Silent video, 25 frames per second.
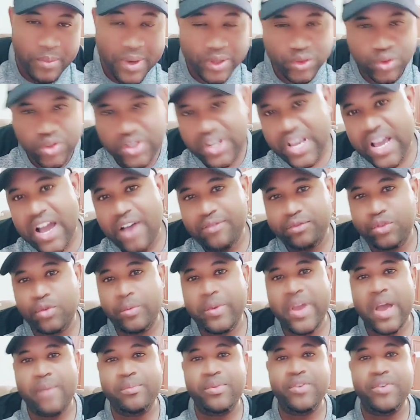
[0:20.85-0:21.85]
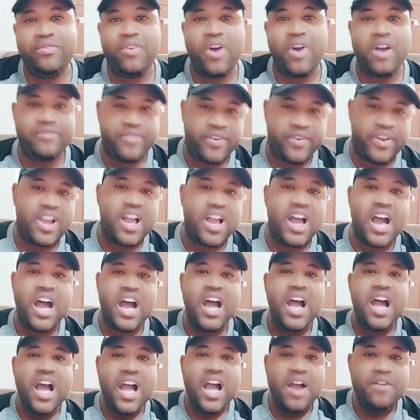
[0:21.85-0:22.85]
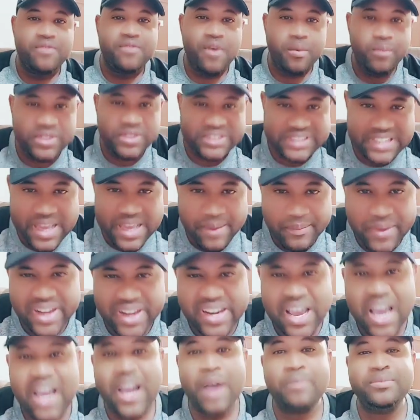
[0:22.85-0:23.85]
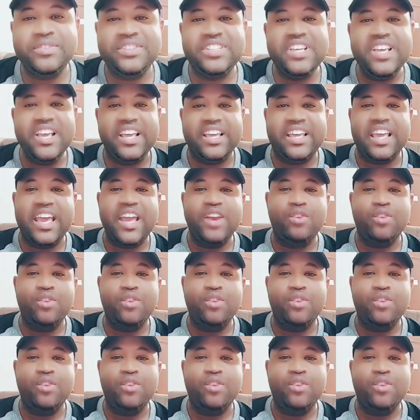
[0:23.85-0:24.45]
but today I have to be happy for Africa, for Muslim and Arab sake.